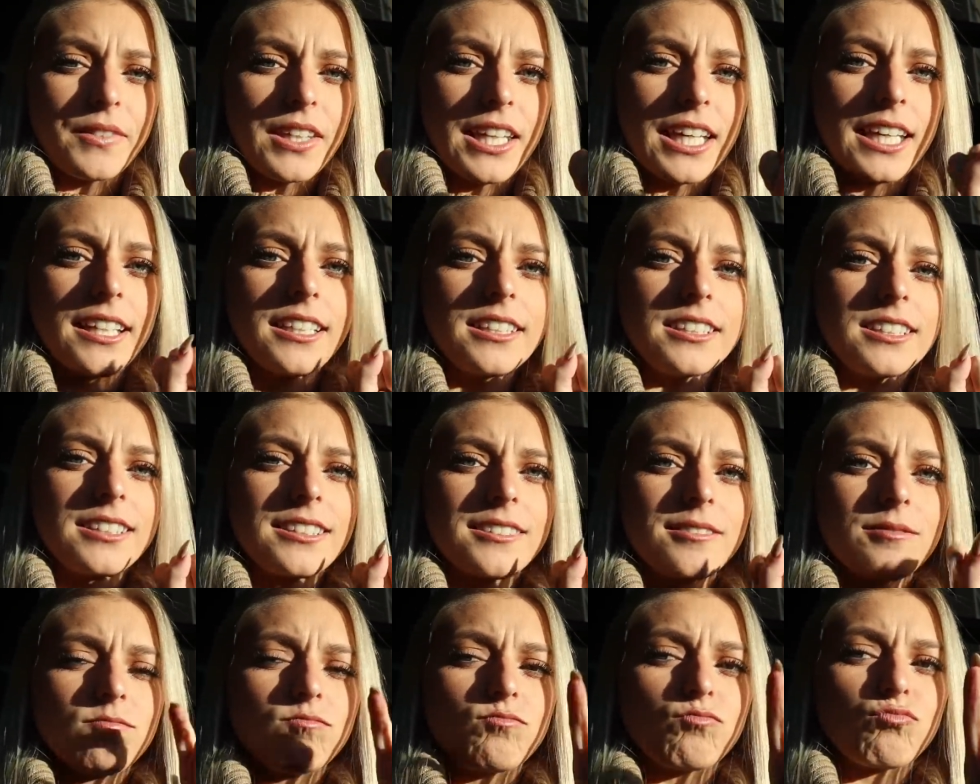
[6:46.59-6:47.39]
It
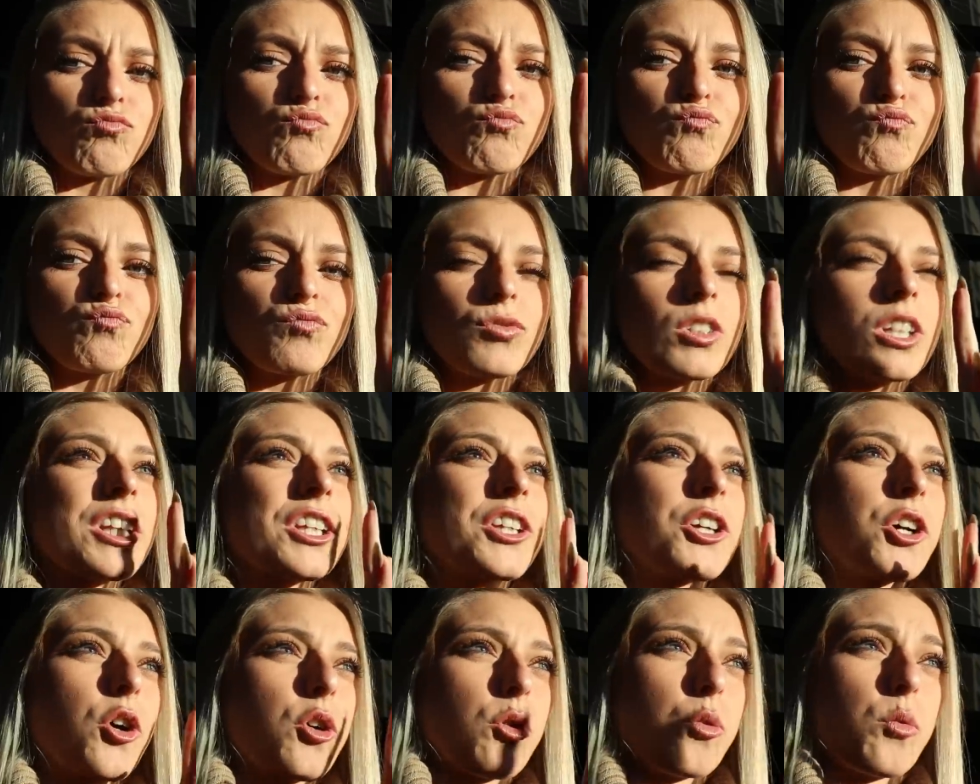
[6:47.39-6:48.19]
is
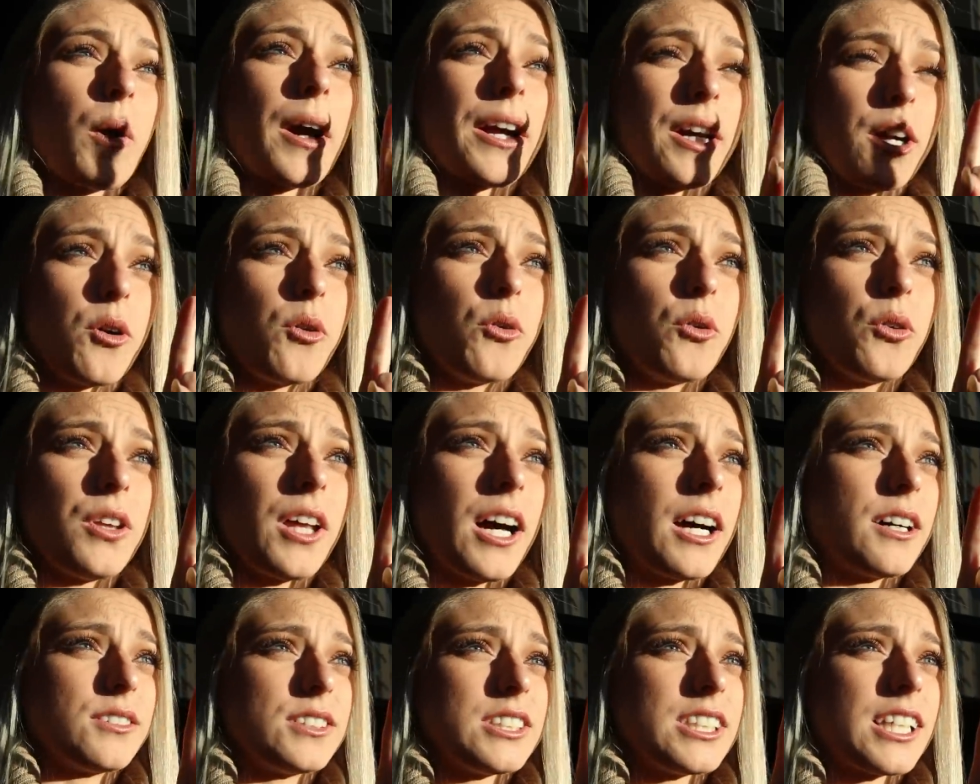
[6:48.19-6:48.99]
quite cold
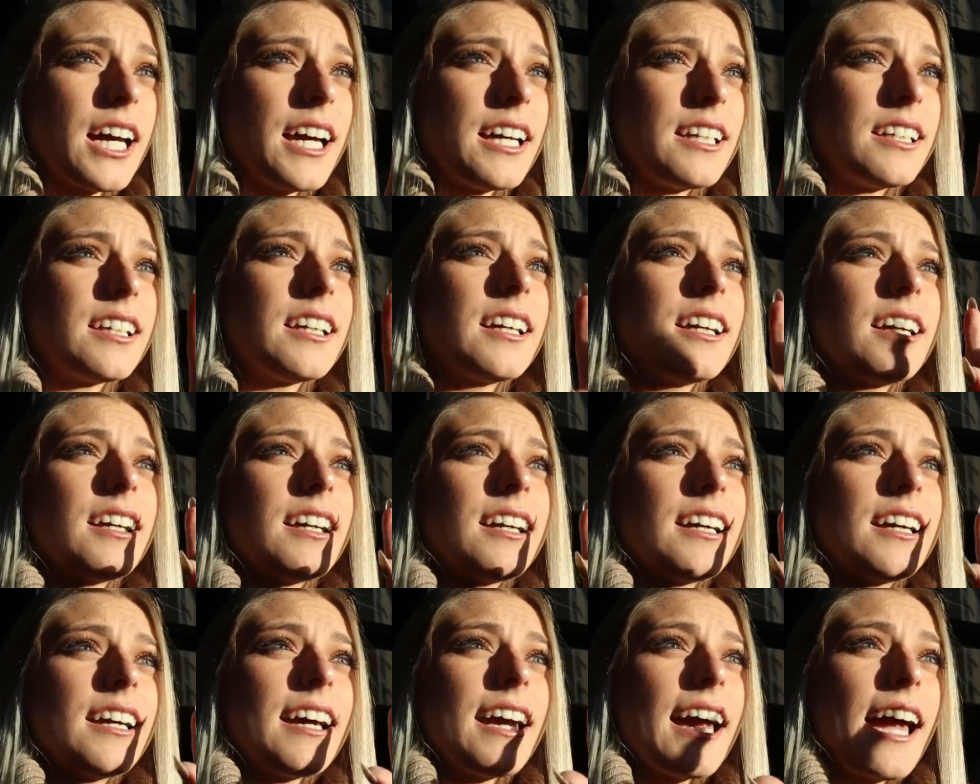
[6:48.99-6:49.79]
outside
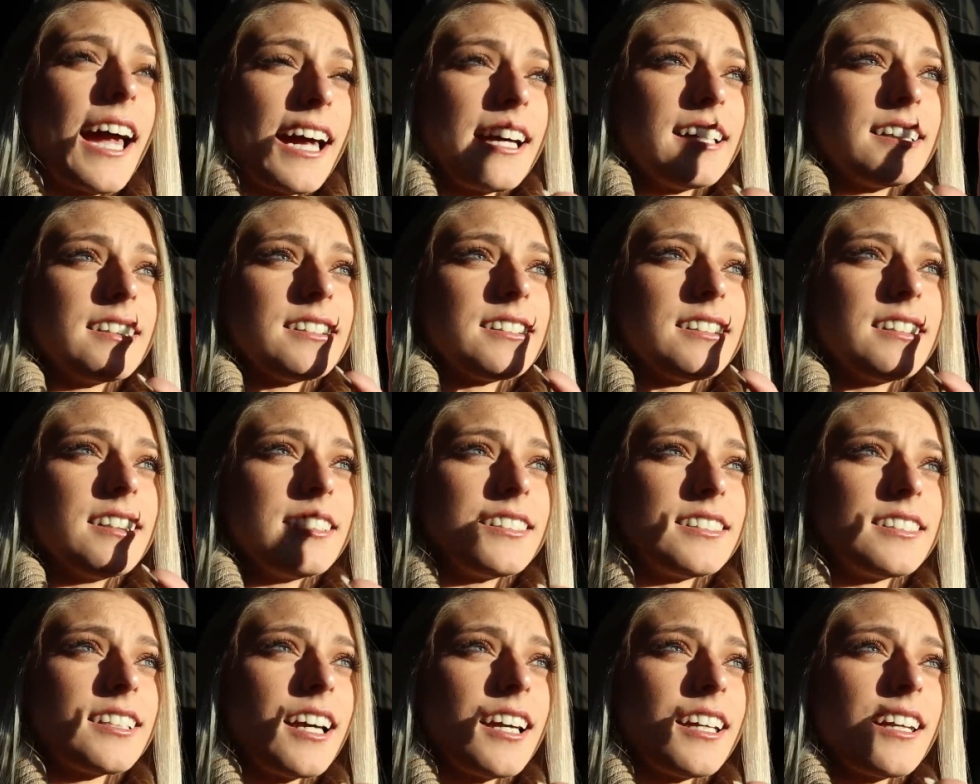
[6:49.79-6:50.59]
as the
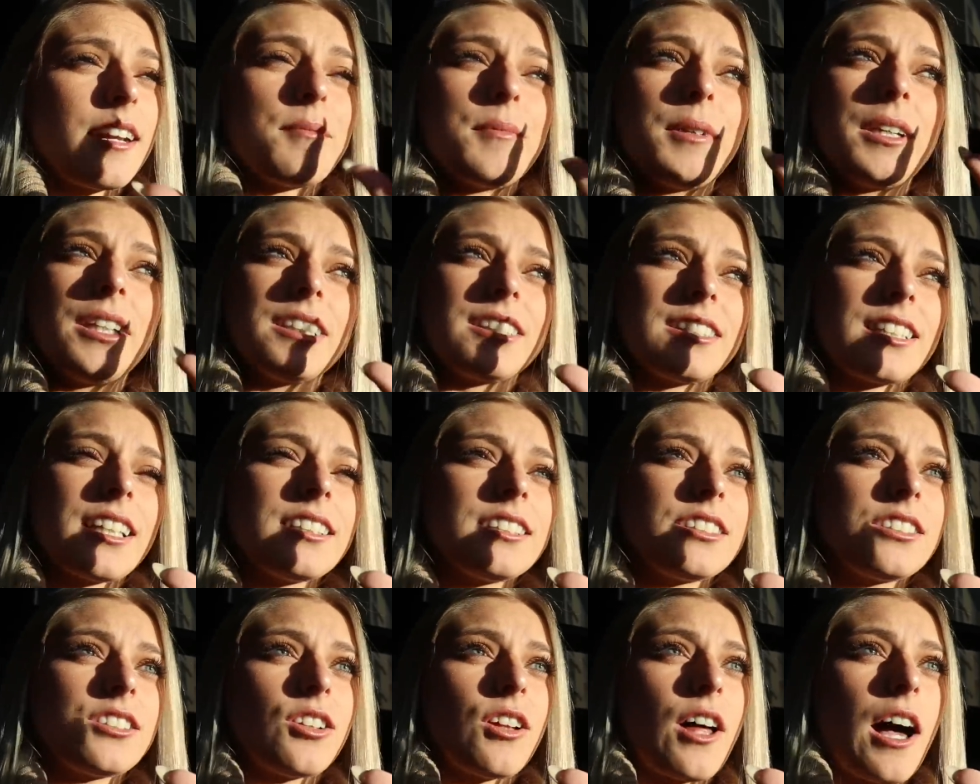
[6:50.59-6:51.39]
sun, I mean the
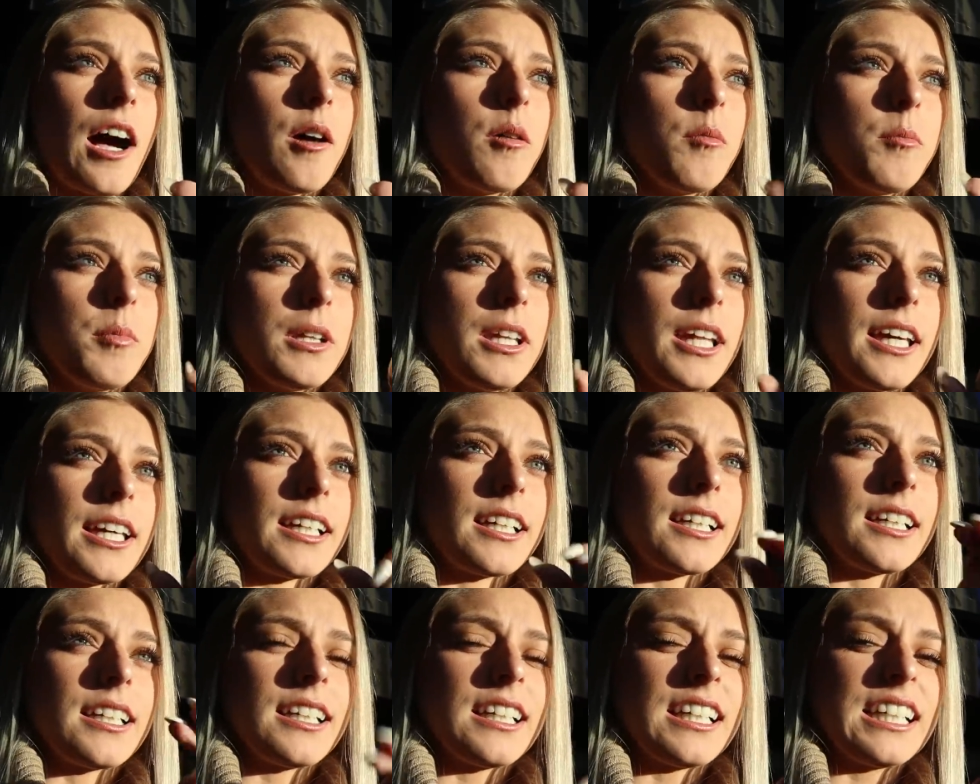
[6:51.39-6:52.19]
sun's still out, but
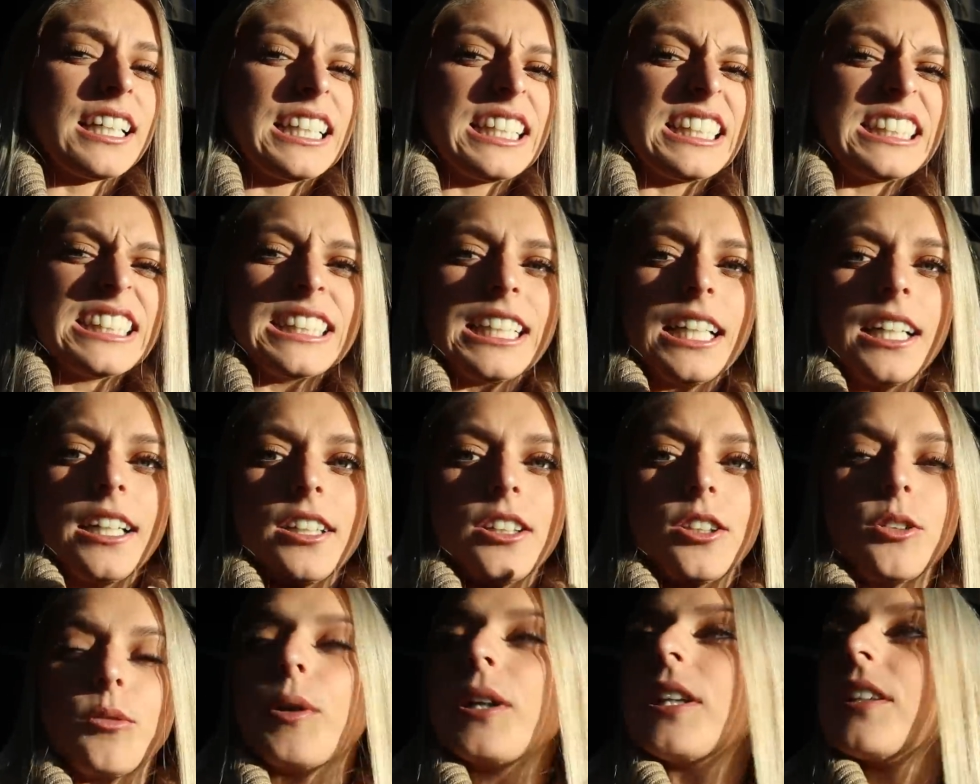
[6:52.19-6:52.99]
like
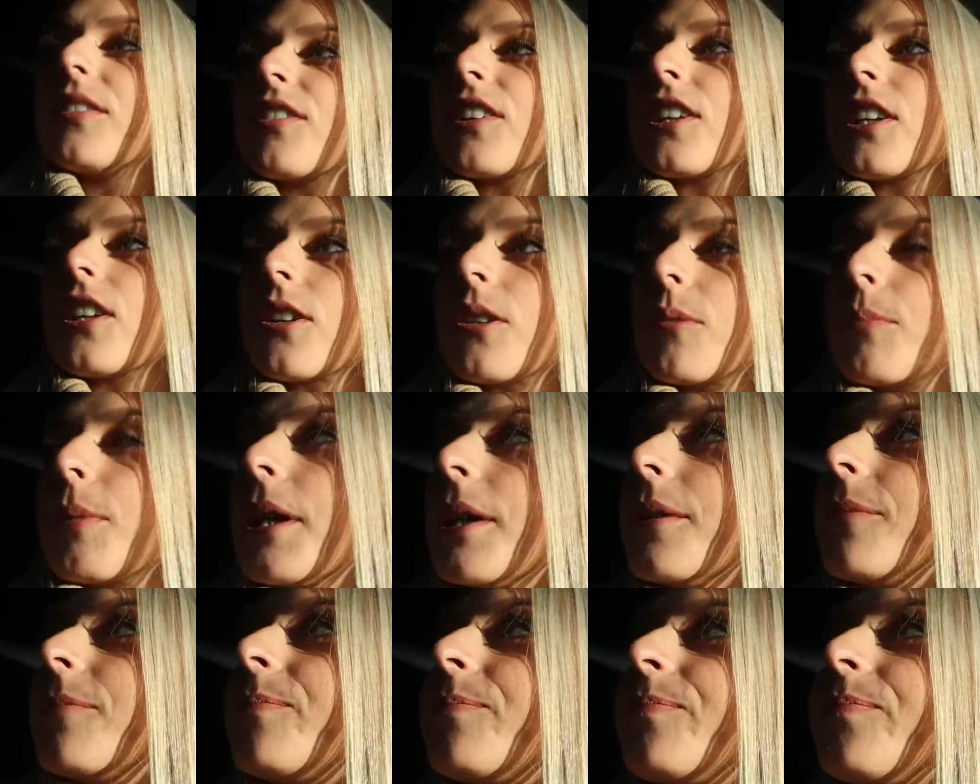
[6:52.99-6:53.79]
the wind for a little
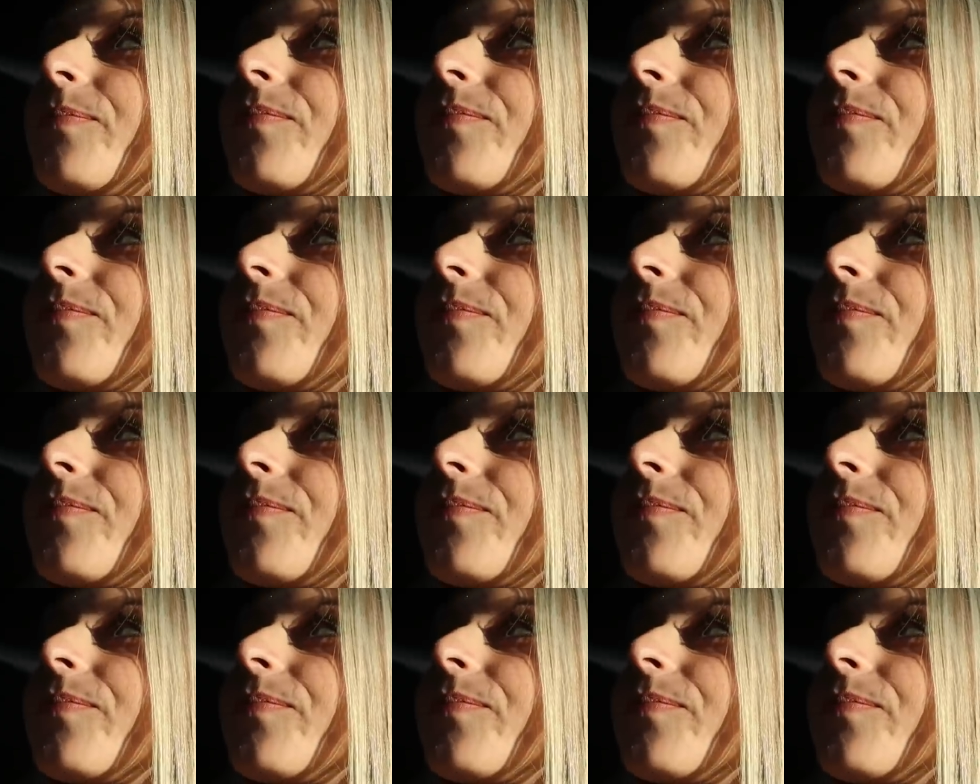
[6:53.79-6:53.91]
bit.